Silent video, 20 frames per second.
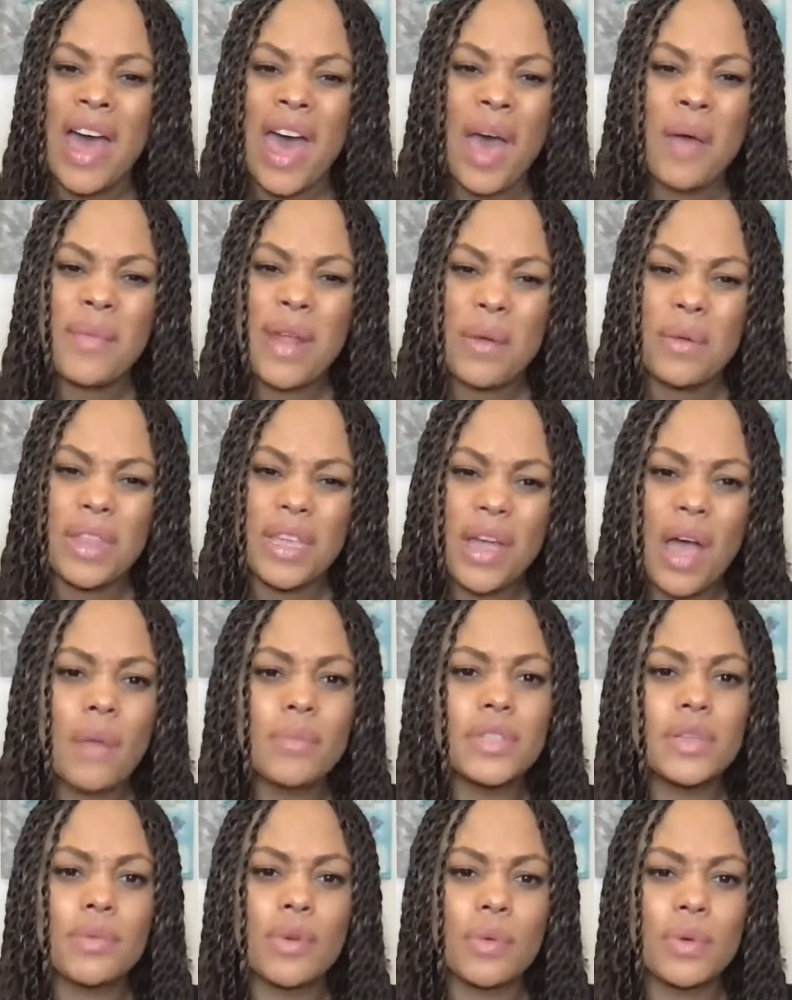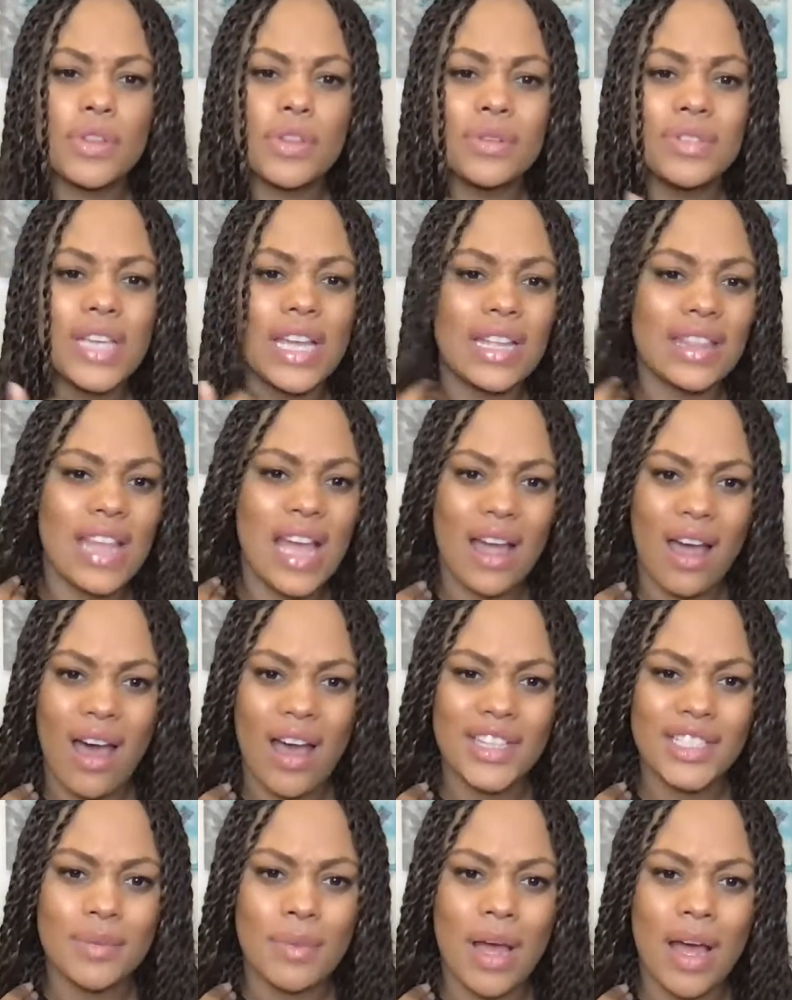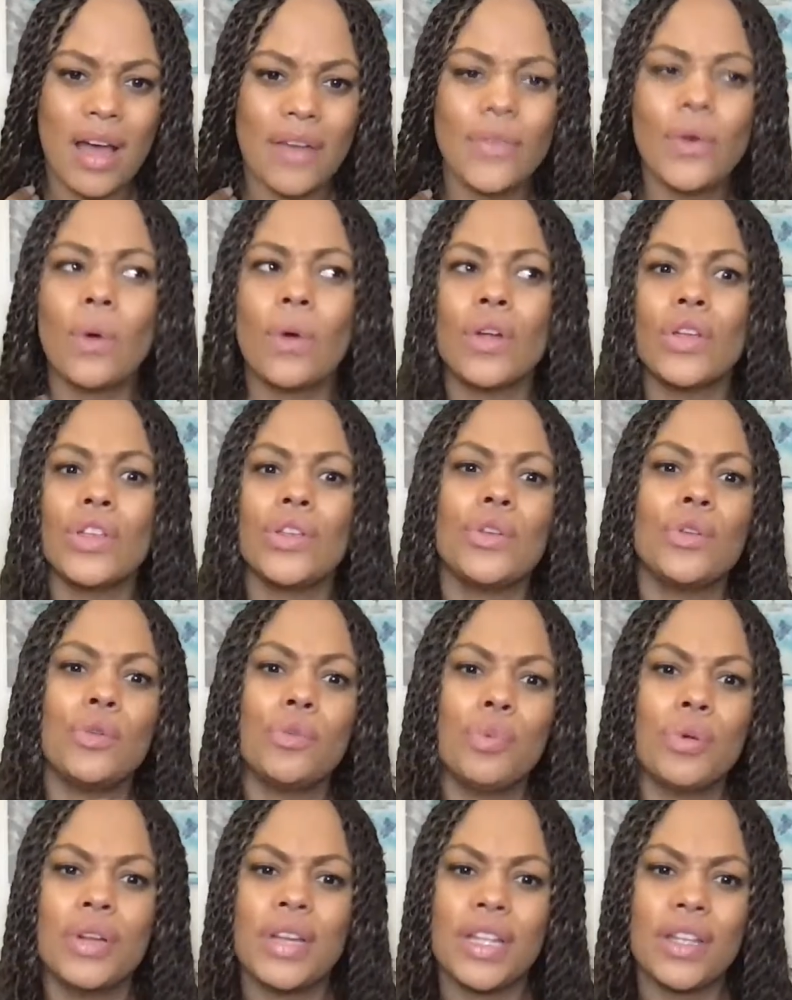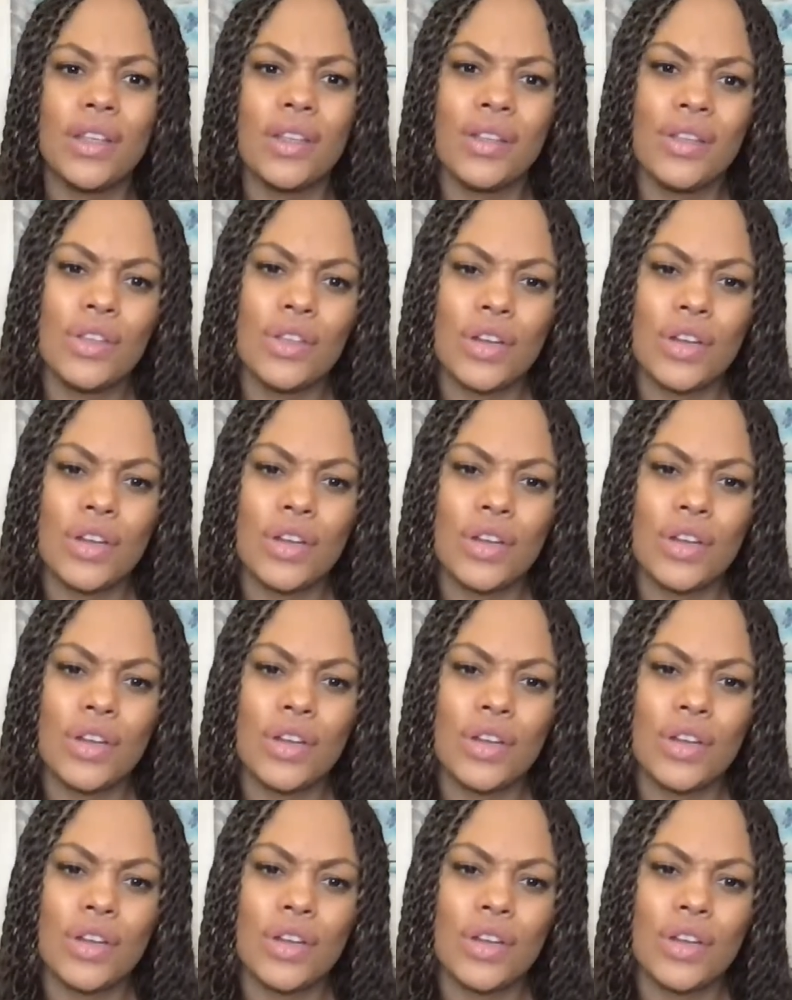I'm not really comfortable with you taking that condom off or you putting,